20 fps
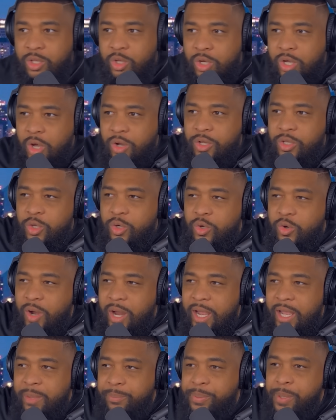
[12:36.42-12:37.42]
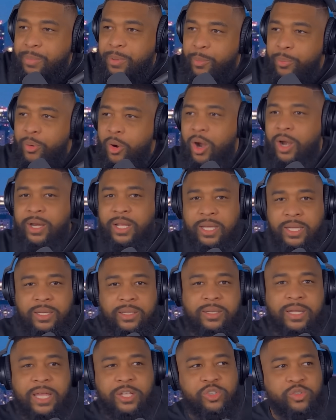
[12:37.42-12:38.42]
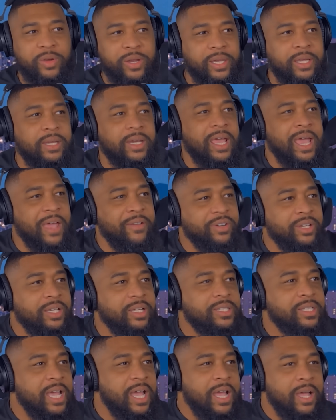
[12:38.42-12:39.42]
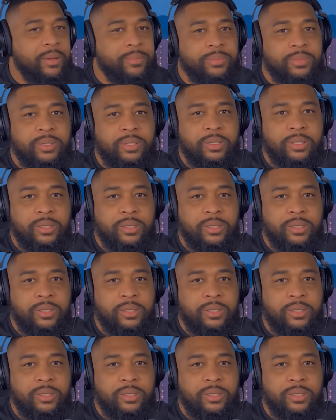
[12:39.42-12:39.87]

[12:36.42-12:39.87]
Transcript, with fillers: you go to Ukraine, people partying, they drinking, they having a good time.